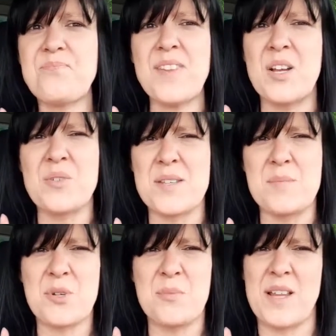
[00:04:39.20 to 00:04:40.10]
It always
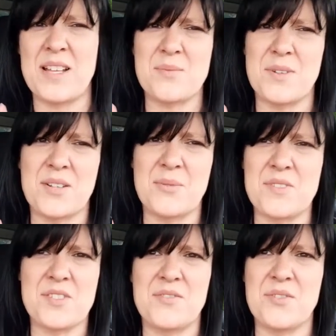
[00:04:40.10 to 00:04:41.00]
seems to come last when it
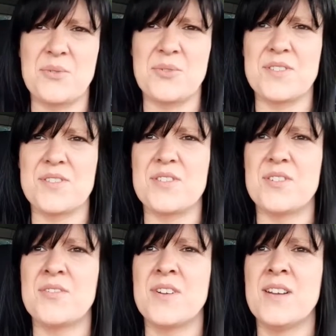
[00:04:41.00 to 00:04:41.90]
comes to food and
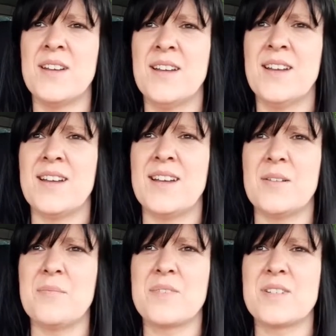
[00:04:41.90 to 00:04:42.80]
stuff.
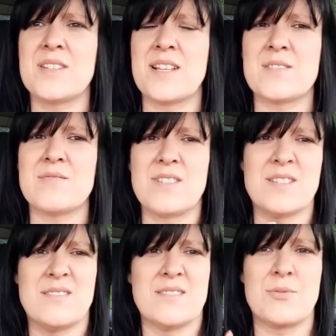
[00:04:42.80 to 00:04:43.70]
Because that's
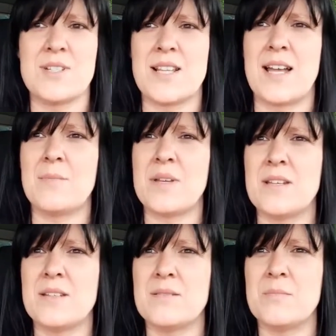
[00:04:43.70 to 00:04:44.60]
what it's like
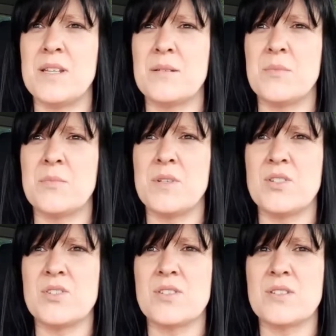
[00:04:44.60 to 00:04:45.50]
being a mum. You
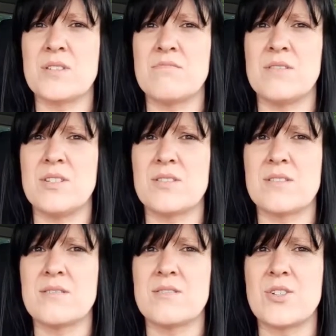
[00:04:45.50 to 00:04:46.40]
just
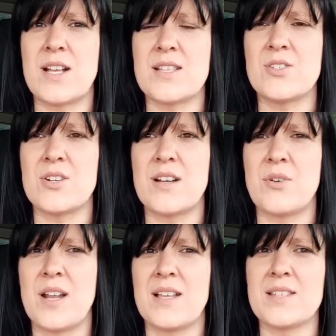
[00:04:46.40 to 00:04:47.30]
try and sort
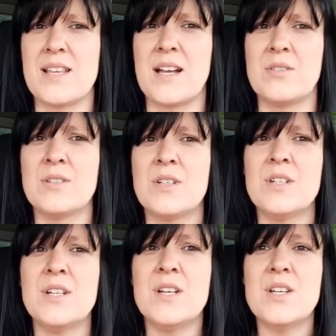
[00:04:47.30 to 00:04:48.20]
everyone else out.
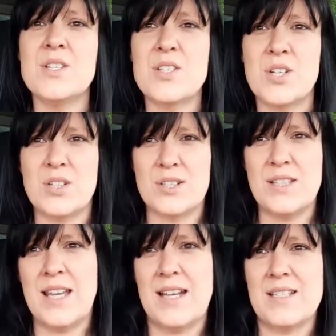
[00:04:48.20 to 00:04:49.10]
So,
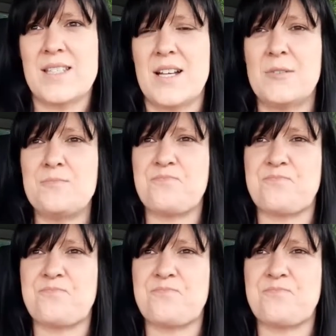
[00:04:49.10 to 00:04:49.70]
yeah, so